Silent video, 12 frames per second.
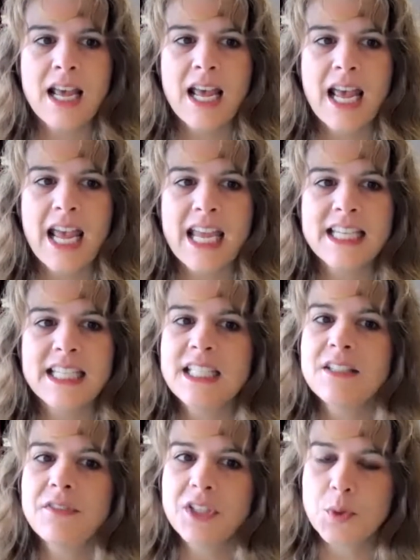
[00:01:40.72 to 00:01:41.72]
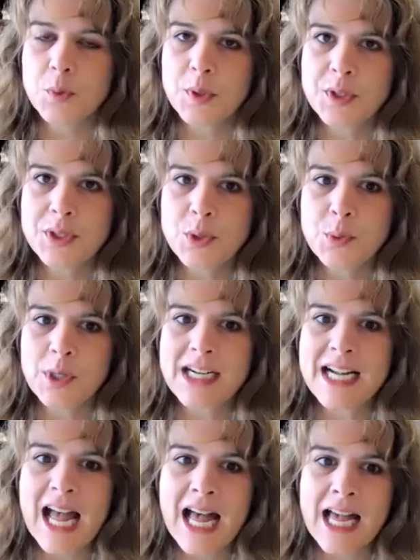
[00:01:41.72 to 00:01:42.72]
and individuals who are
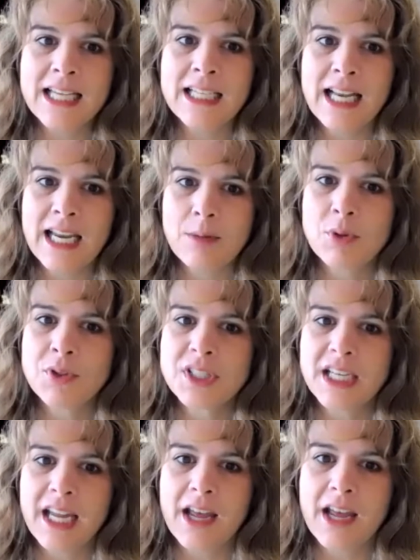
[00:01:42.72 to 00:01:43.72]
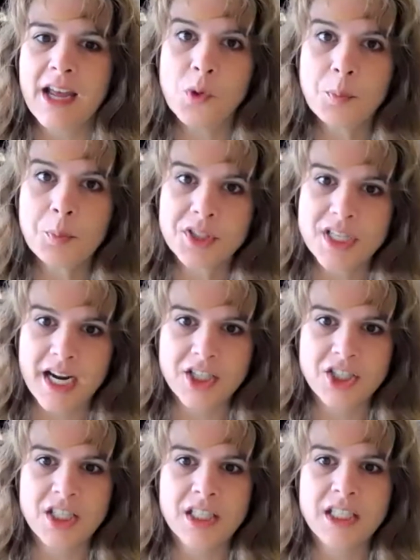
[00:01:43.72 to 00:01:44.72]
not able to get full
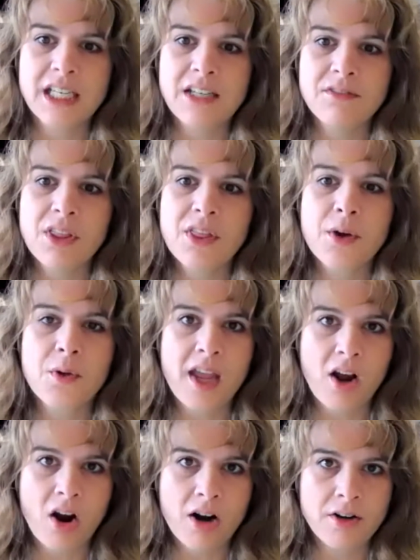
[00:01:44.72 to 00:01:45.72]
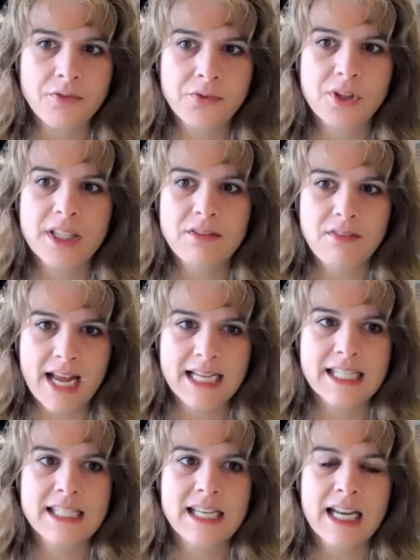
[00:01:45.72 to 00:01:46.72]
protection even though they are fully
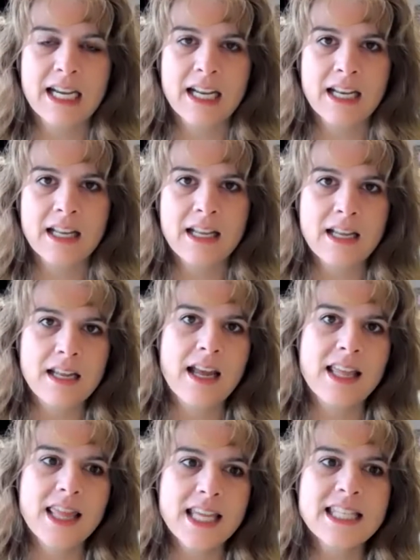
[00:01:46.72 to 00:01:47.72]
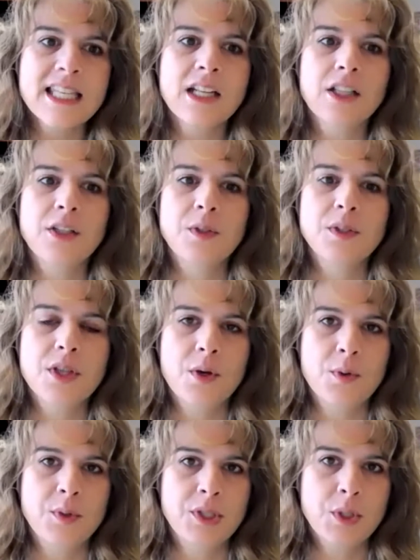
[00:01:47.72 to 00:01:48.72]
vaccinated. And this includes
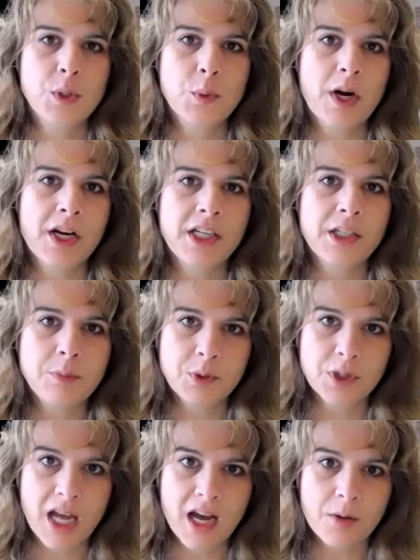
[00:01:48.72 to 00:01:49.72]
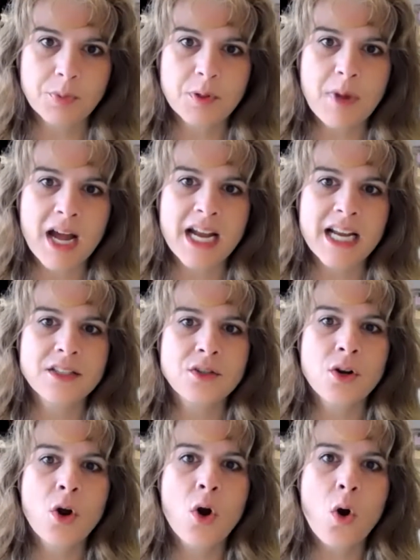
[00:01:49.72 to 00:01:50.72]
those who are immune
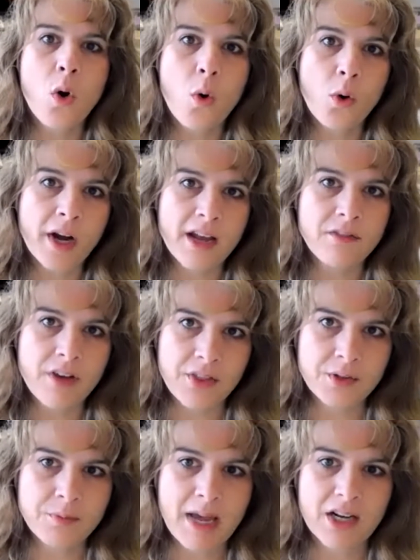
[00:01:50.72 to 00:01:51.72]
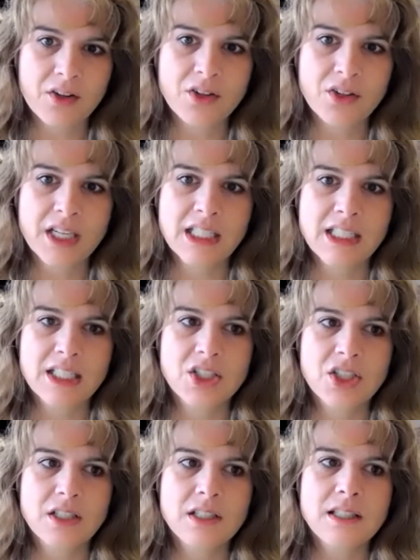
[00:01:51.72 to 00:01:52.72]
compromised or have other medical
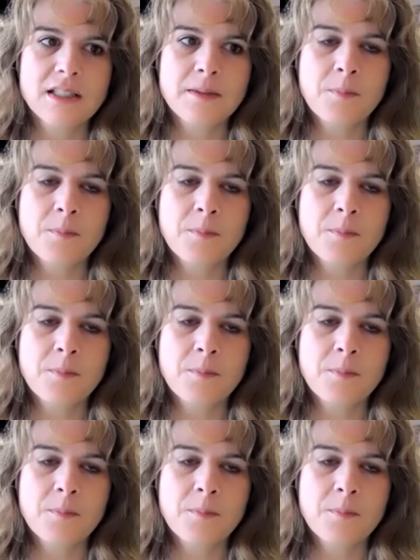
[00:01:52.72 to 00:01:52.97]
conditions.